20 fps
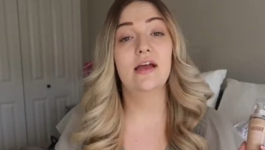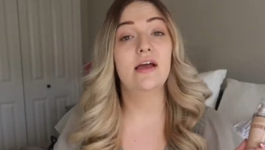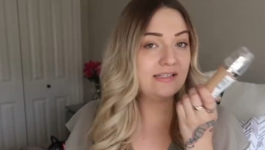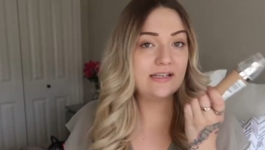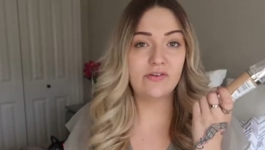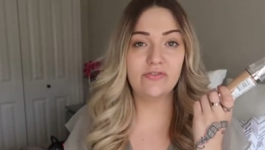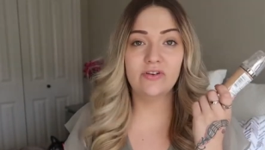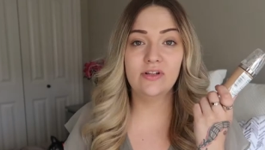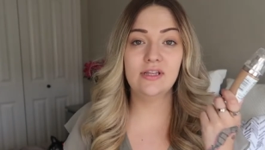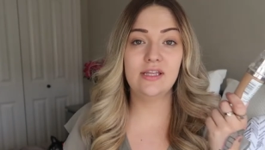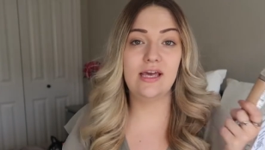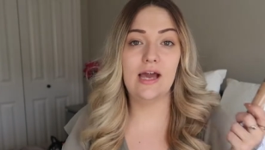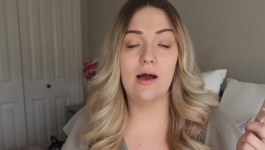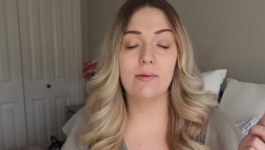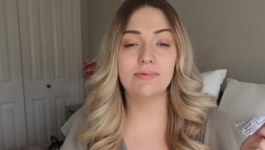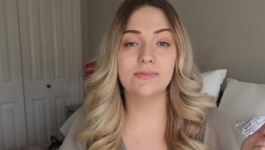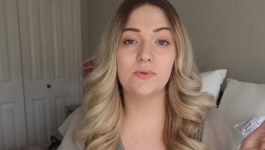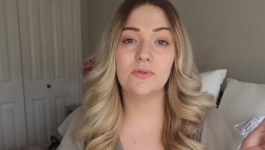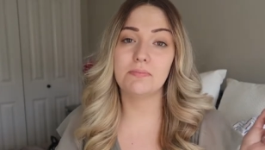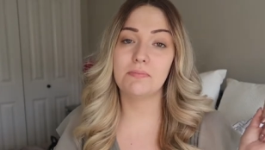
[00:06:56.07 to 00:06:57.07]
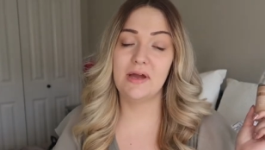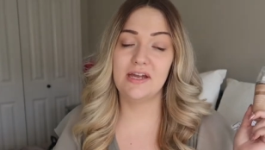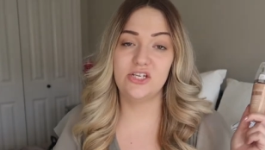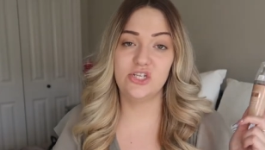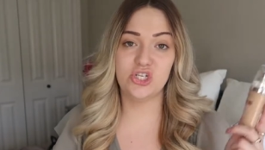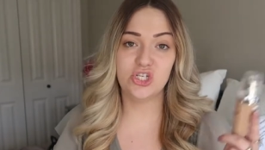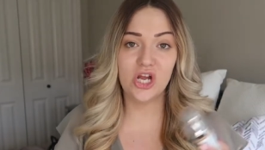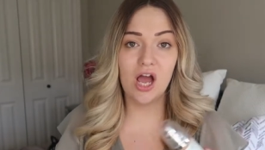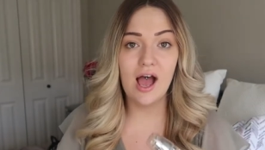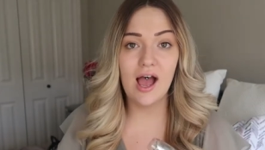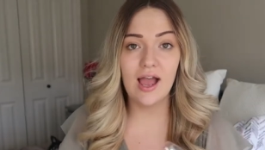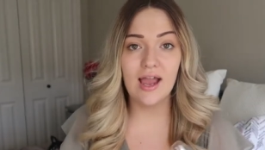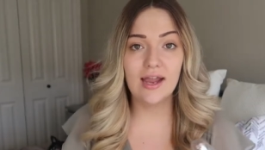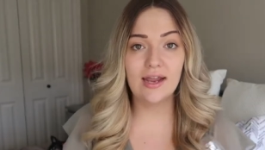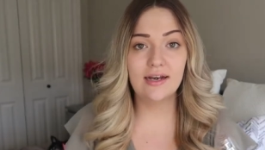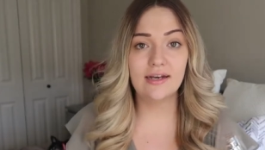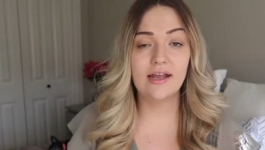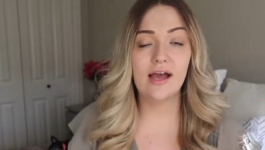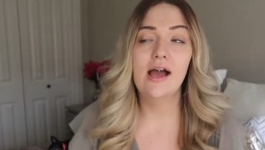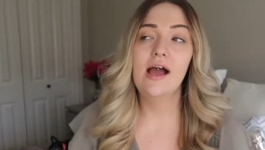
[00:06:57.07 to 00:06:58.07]
It definitely helps with my
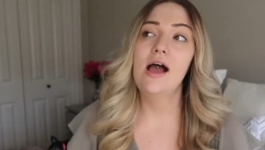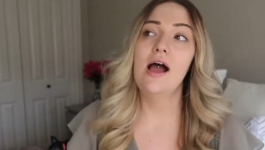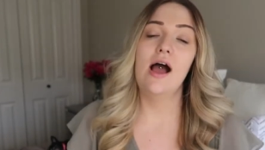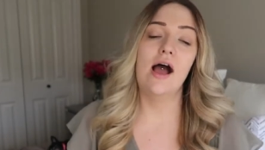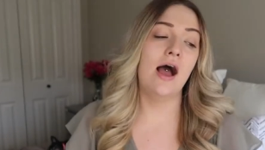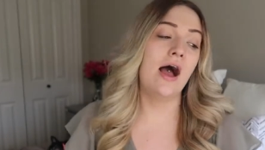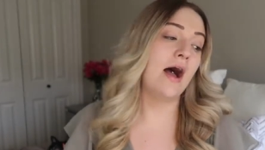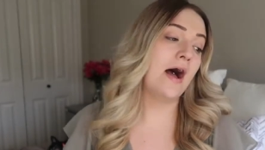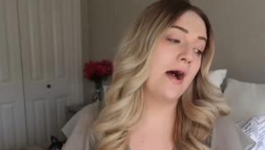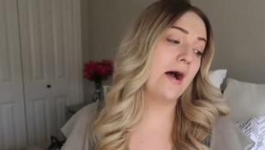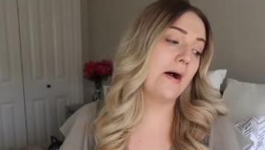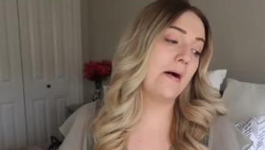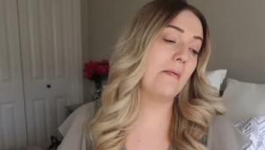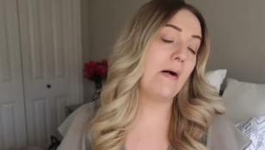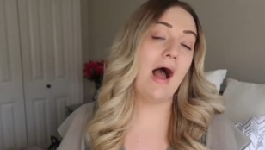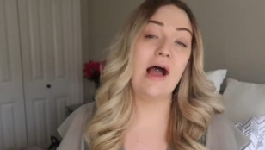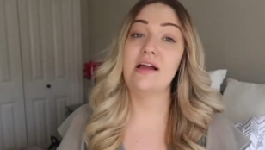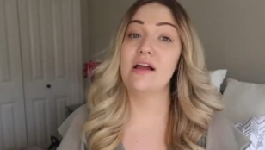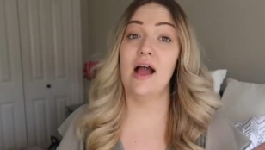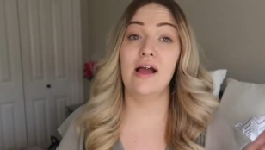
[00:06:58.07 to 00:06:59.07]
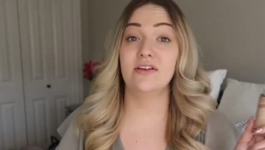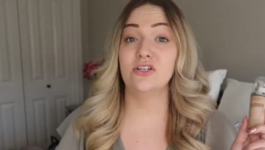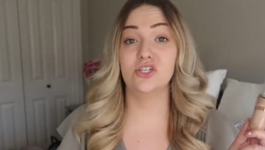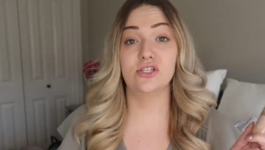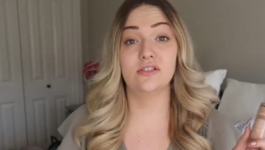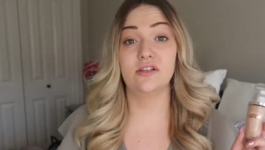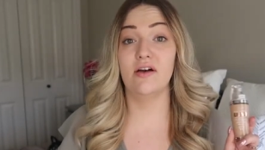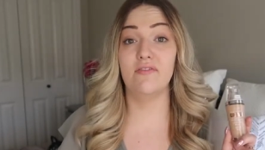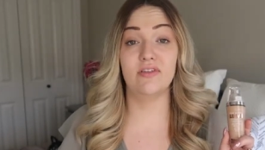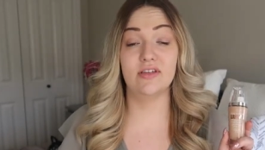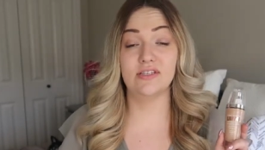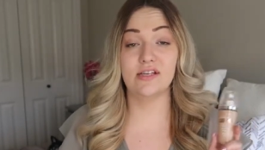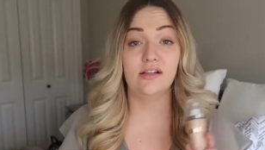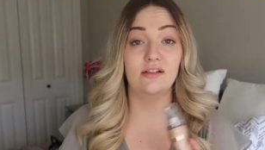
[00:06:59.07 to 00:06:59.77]
shine. Um, I, I just love this.